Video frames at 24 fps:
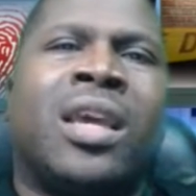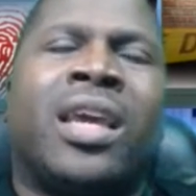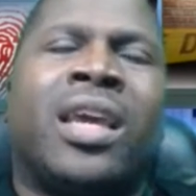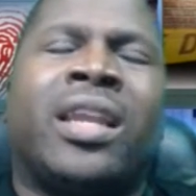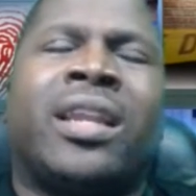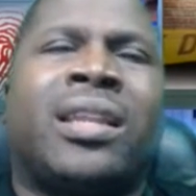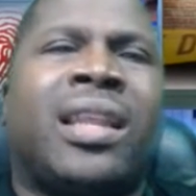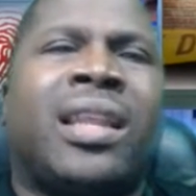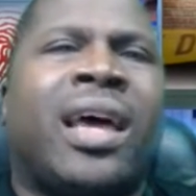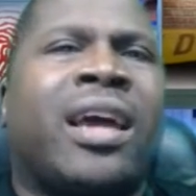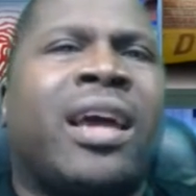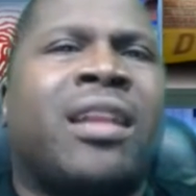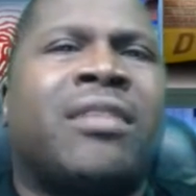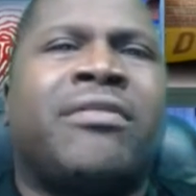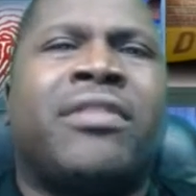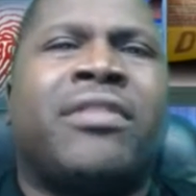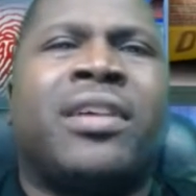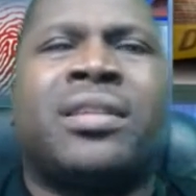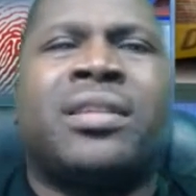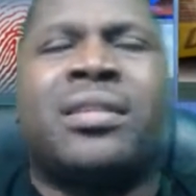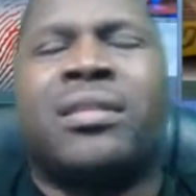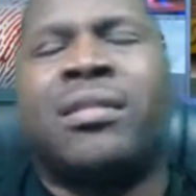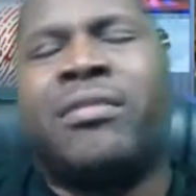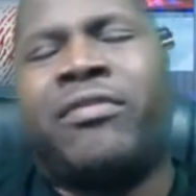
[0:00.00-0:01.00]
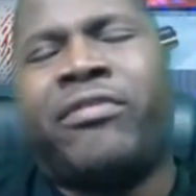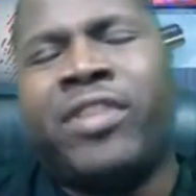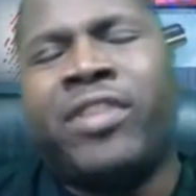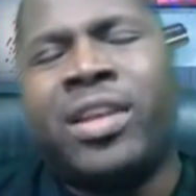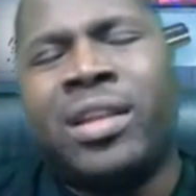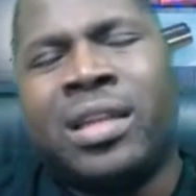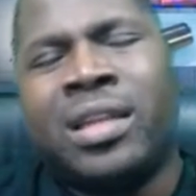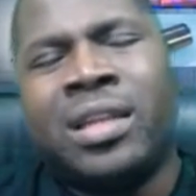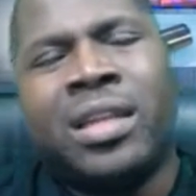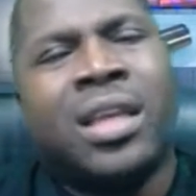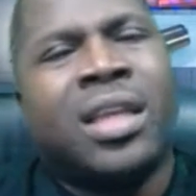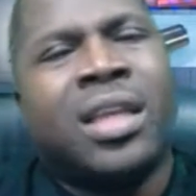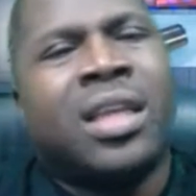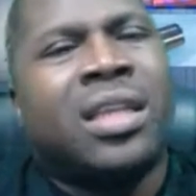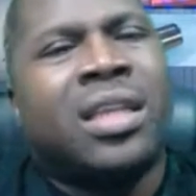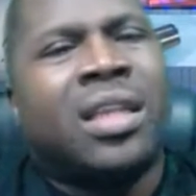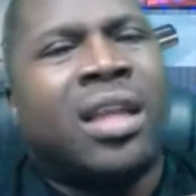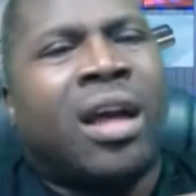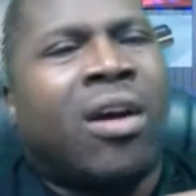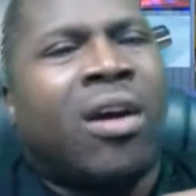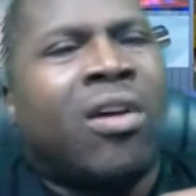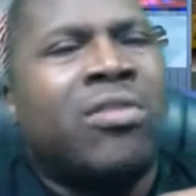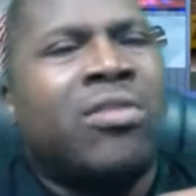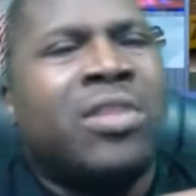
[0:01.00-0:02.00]
And a lot of us are feeling
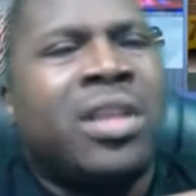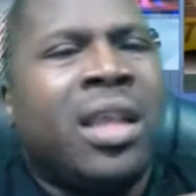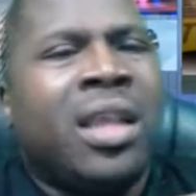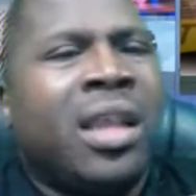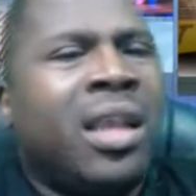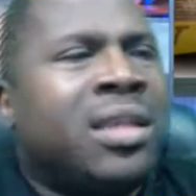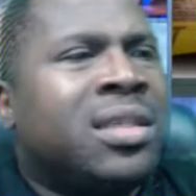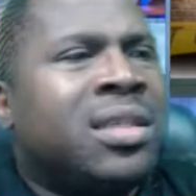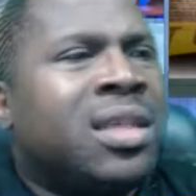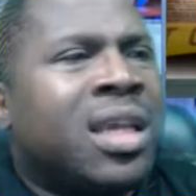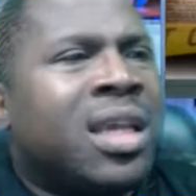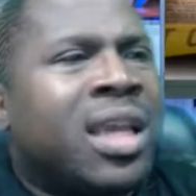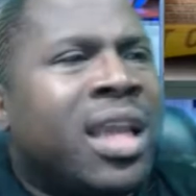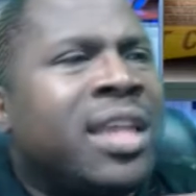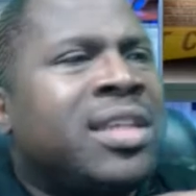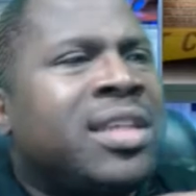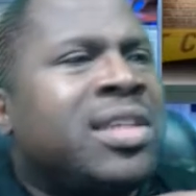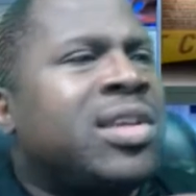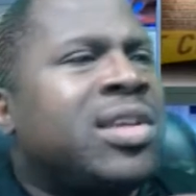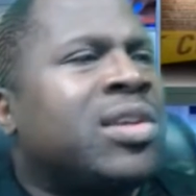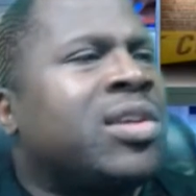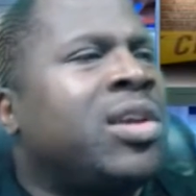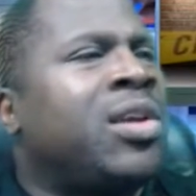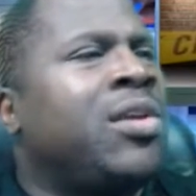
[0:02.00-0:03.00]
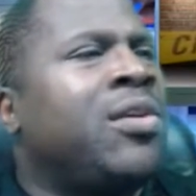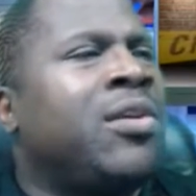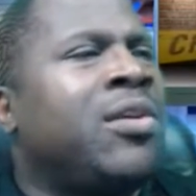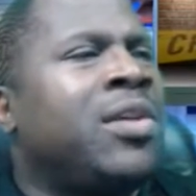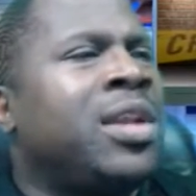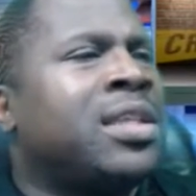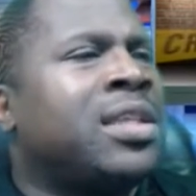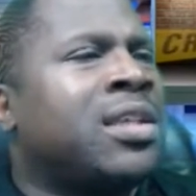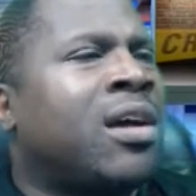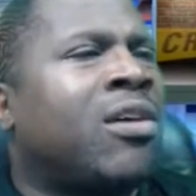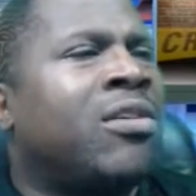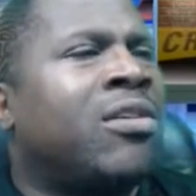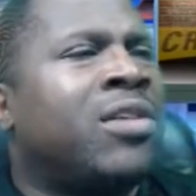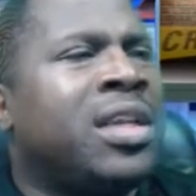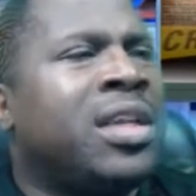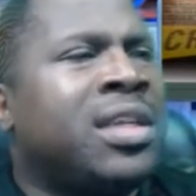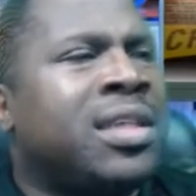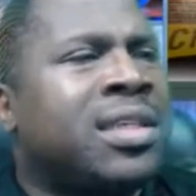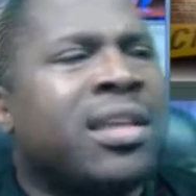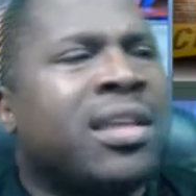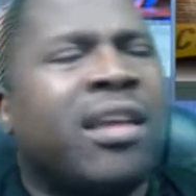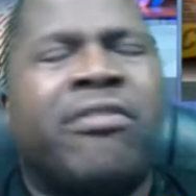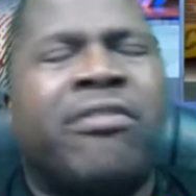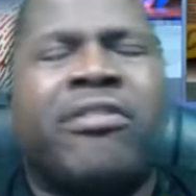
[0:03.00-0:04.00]
all these insecurities, all
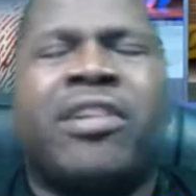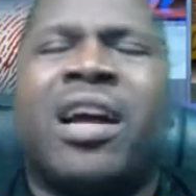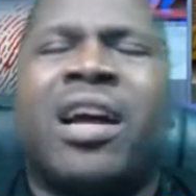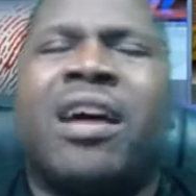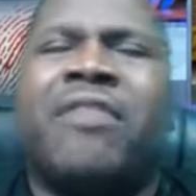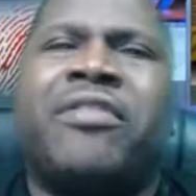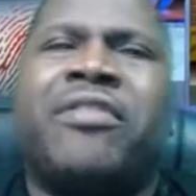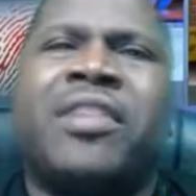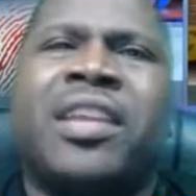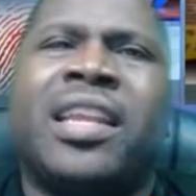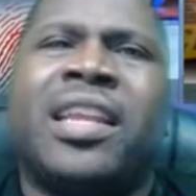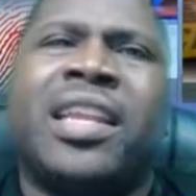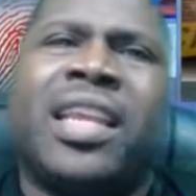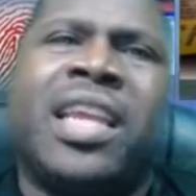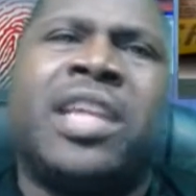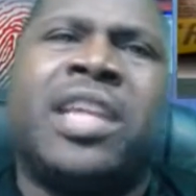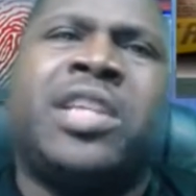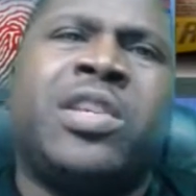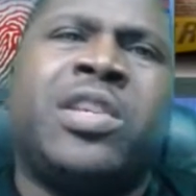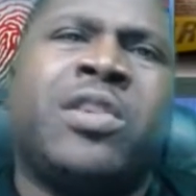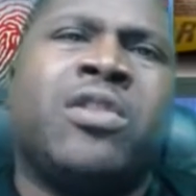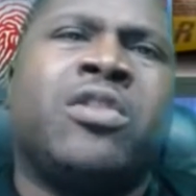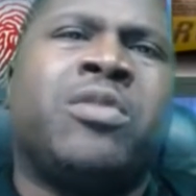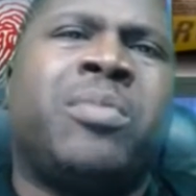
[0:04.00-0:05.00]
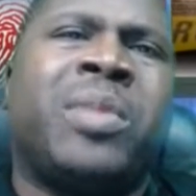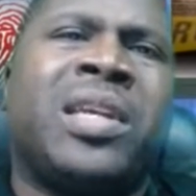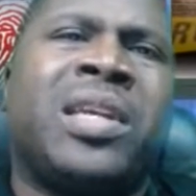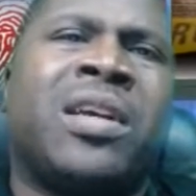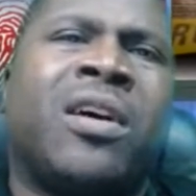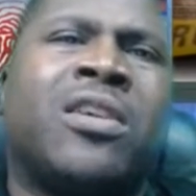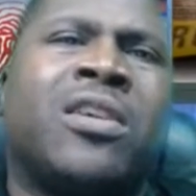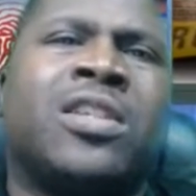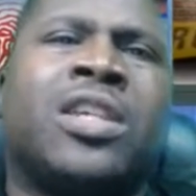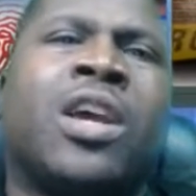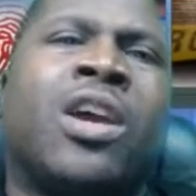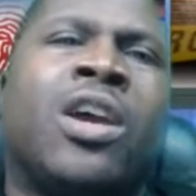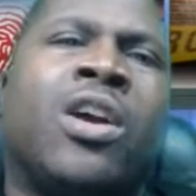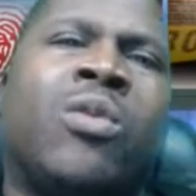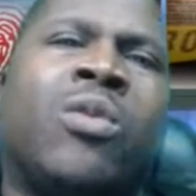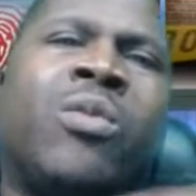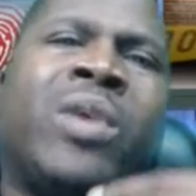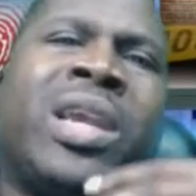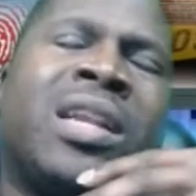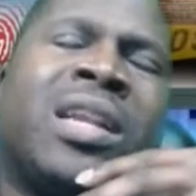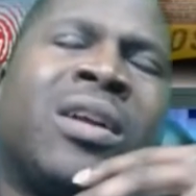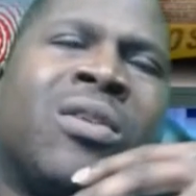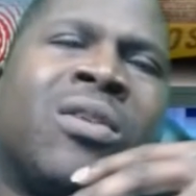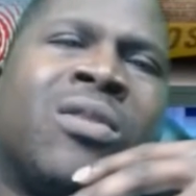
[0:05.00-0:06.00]
these self-confident issues because
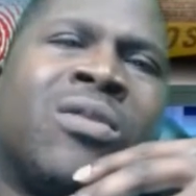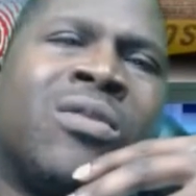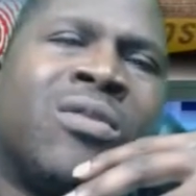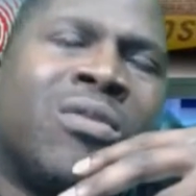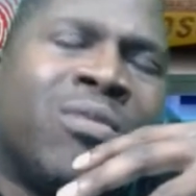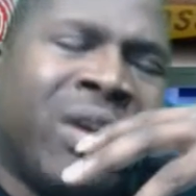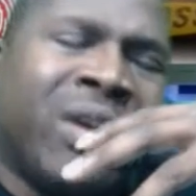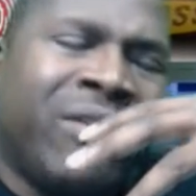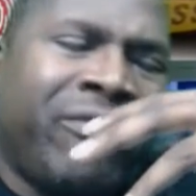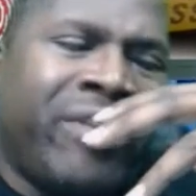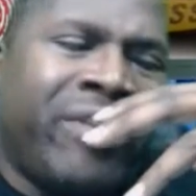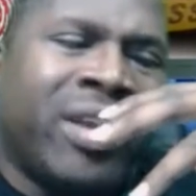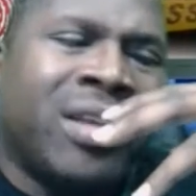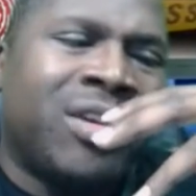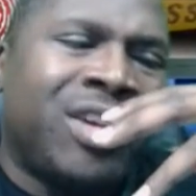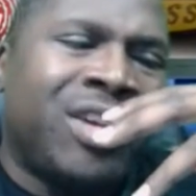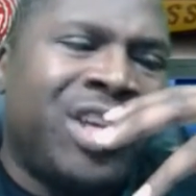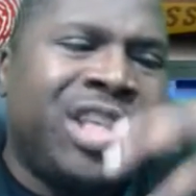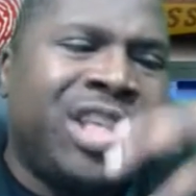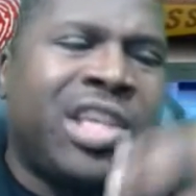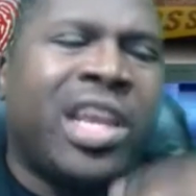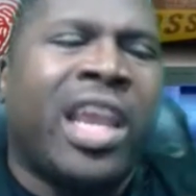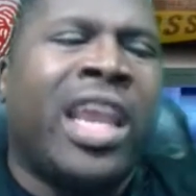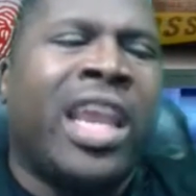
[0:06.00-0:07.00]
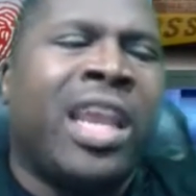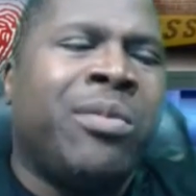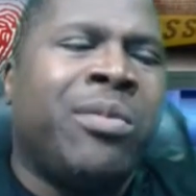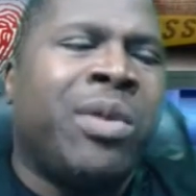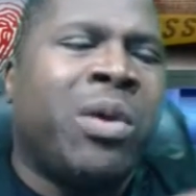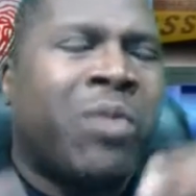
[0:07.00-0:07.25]
we feel ashamed.